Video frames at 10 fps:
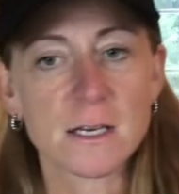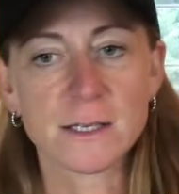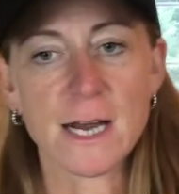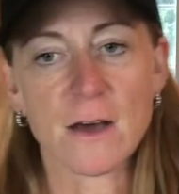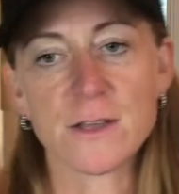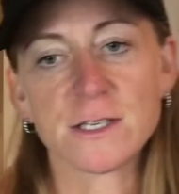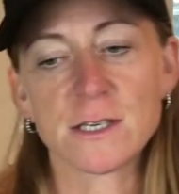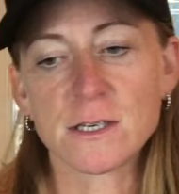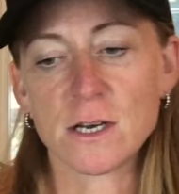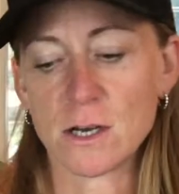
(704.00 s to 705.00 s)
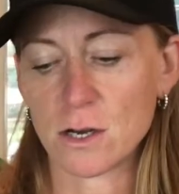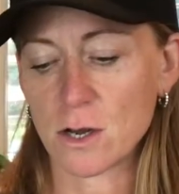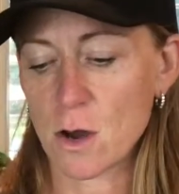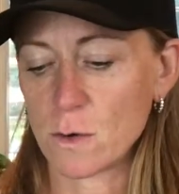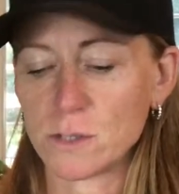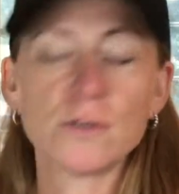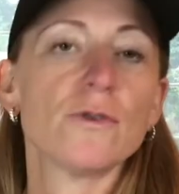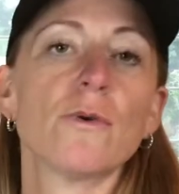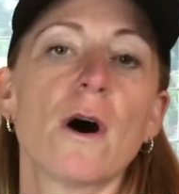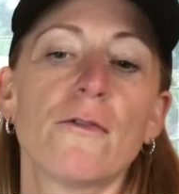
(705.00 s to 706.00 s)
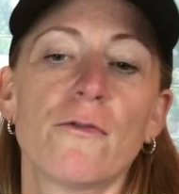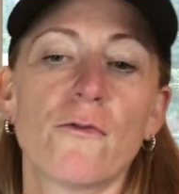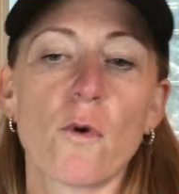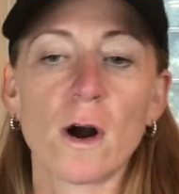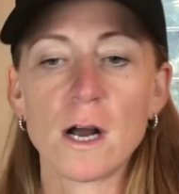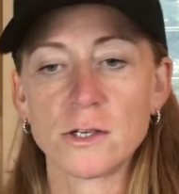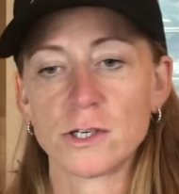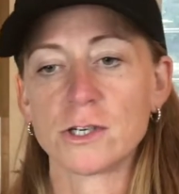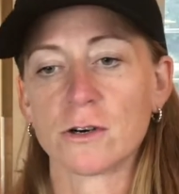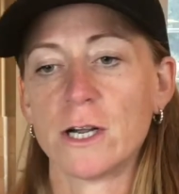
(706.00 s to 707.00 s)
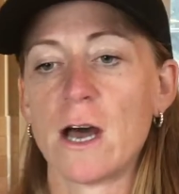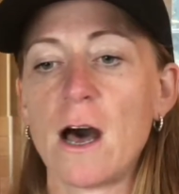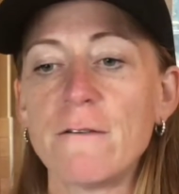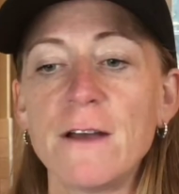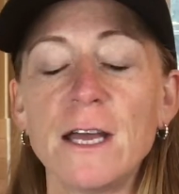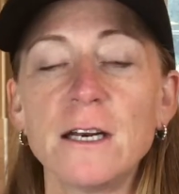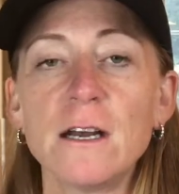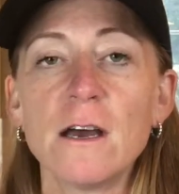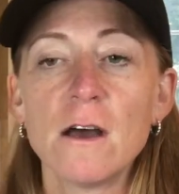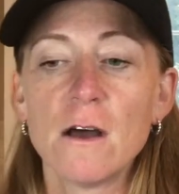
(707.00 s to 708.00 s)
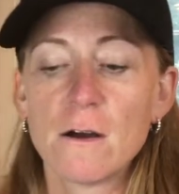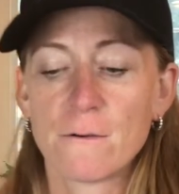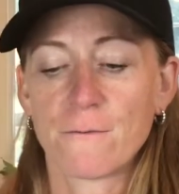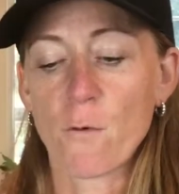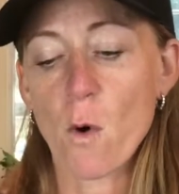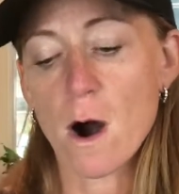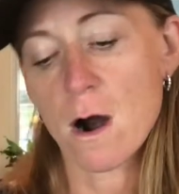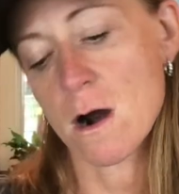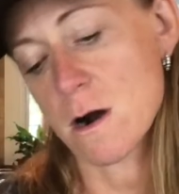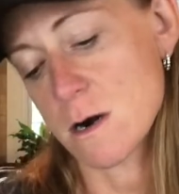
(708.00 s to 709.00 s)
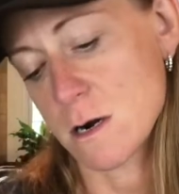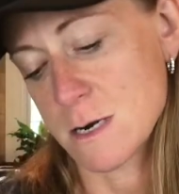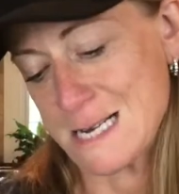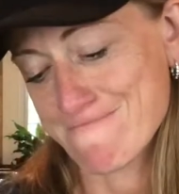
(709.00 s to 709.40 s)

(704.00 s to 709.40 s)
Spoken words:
So now this is gonna go into a 400-degree oven for,